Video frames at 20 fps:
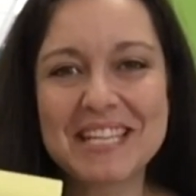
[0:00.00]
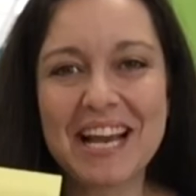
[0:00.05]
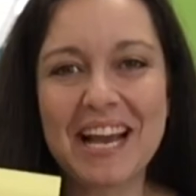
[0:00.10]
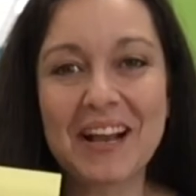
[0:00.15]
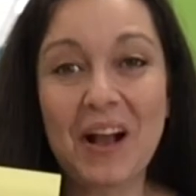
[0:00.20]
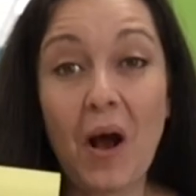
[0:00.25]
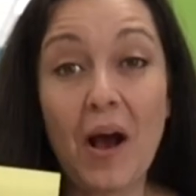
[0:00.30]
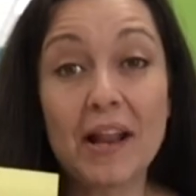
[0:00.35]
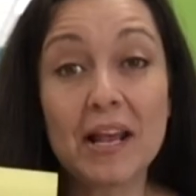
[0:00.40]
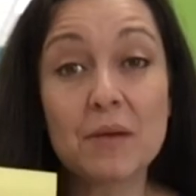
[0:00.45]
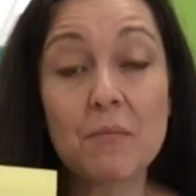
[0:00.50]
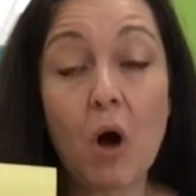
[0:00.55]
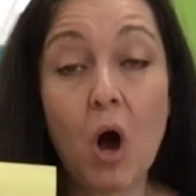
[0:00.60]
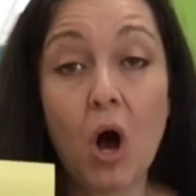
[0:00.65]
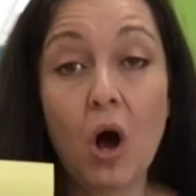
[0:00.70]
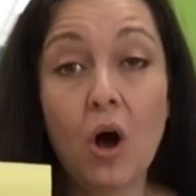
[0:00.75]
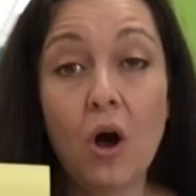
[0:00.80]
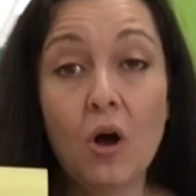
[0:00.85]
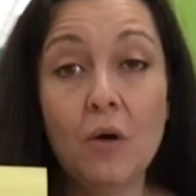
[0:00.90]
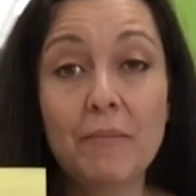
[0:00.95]
I got him
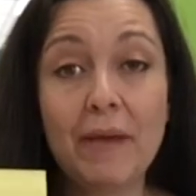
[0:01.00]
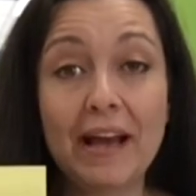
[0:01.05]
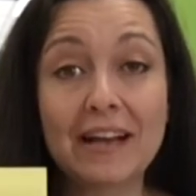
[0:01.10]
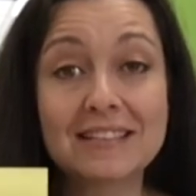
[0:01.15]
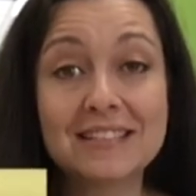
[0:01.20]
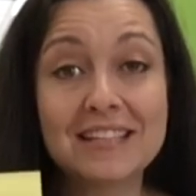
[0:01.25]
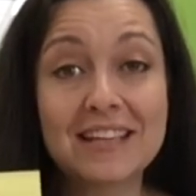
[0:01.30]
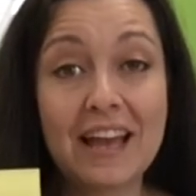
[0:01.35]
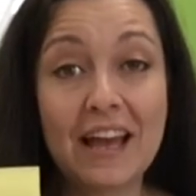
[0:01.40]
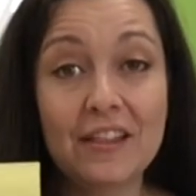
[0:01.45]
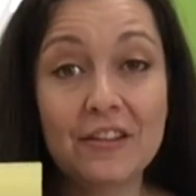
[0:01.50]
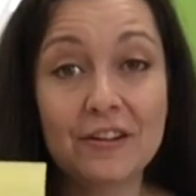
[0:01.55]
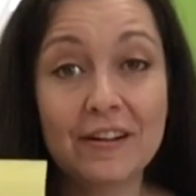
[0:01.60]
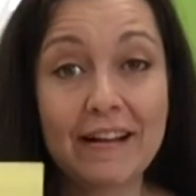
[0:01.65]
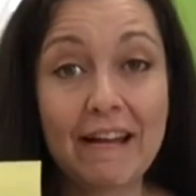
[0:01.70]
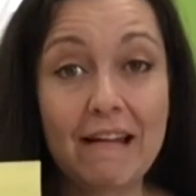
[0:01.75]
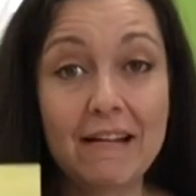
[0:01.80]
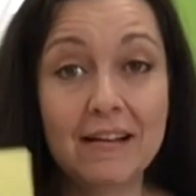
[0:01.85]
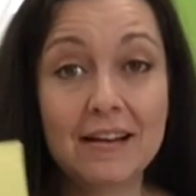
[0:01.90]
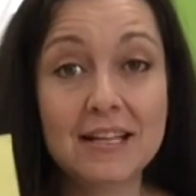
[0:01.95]
all back together
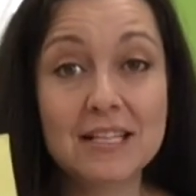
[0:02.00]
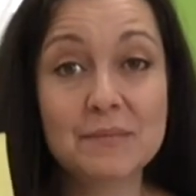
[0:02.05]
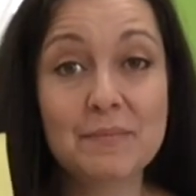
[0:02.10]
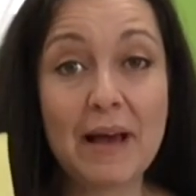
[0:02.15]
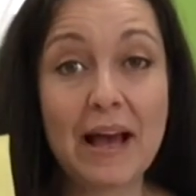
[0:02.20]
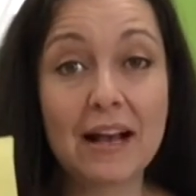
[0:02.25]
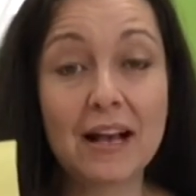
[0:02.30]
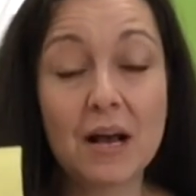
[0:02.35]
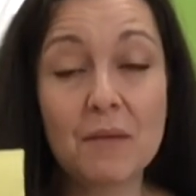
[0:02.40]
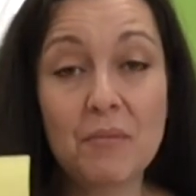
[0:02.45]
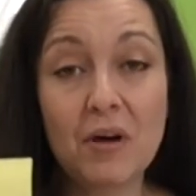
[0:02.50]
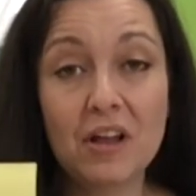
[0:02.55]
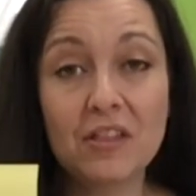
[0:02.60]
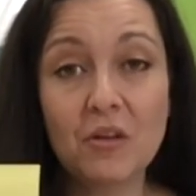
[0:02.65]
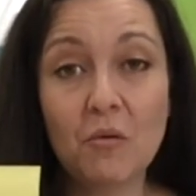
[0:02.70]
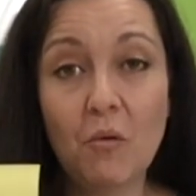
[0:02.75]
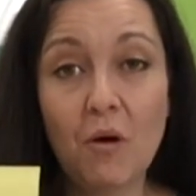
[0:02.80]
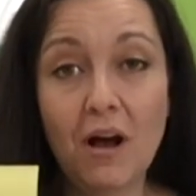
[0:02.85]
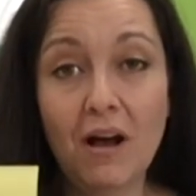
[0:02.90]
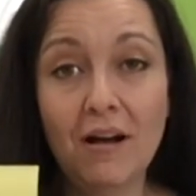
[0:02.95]
again, and he's back up on the
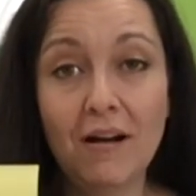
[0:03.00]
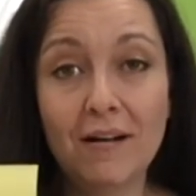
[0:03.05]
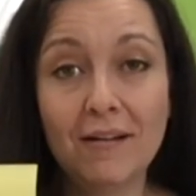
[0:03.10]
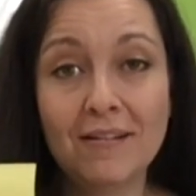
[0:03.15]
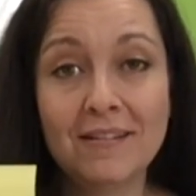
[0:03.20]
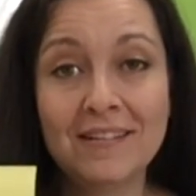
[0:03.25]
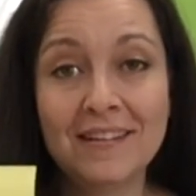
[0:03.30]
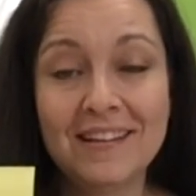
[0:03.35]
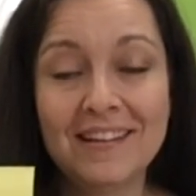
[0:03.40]
wall.